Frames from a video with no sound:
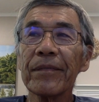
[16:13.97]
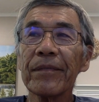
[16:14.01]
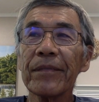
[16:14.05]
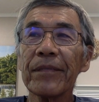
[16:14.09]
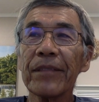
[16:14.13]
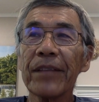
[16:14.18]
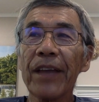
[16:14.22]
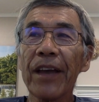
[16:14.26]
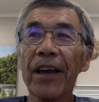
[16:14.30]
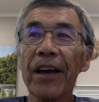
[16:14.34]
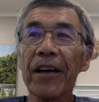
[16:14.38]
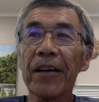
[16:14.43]

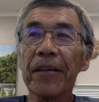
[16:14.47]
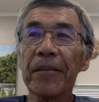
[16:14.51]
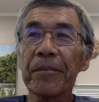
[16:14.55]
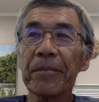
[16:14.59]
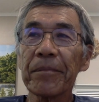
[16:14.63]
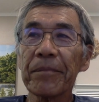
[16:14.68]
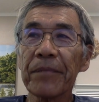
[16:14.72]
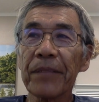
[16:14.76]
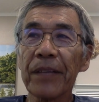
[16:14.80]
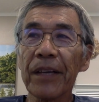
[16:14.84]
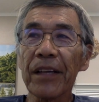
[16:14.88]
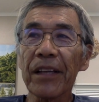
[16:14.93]
yeah,
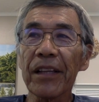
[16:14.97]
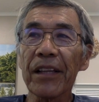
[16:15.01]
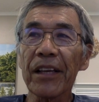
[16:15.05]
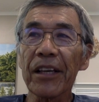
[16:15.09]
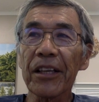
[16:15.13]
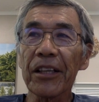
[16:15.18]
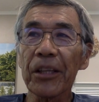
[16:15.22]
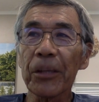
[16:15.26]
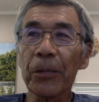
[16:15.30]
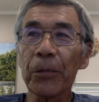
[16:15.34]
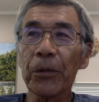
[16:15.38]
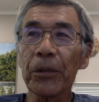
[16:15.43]
I like
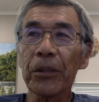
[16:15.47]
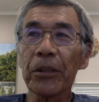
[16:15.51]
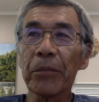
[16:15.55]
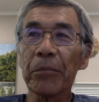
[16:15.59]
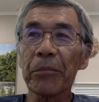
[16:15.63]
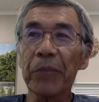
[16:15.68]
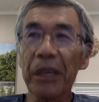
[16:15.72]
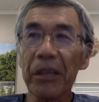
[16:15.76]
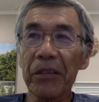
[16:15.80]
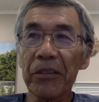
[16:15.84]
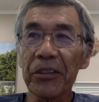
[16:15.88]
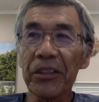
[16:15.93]
the word
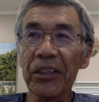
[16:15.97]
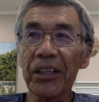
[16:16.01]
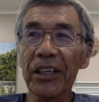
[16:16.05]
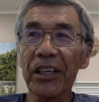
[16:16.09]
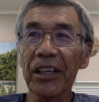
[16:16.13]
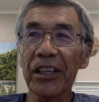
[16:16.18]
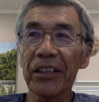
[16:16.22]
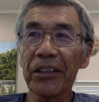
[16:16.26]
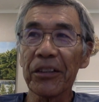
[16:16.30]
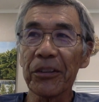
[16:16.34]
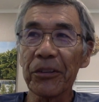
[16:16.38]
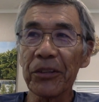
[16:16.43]
melting
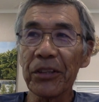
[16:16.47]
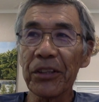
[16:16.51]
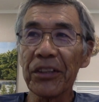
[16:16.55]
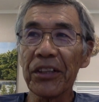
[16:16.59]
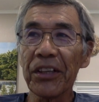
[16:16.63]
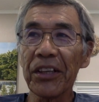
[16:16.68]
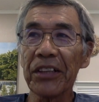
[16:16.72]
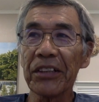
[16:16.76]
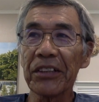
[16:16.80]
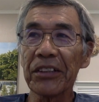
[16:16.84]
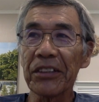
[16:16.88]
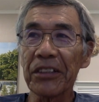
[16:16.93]
into the
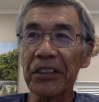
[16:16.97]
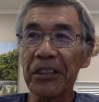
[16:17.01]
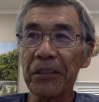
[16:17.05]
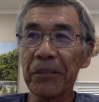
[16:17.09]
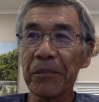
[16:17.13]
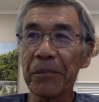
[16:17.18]
nature,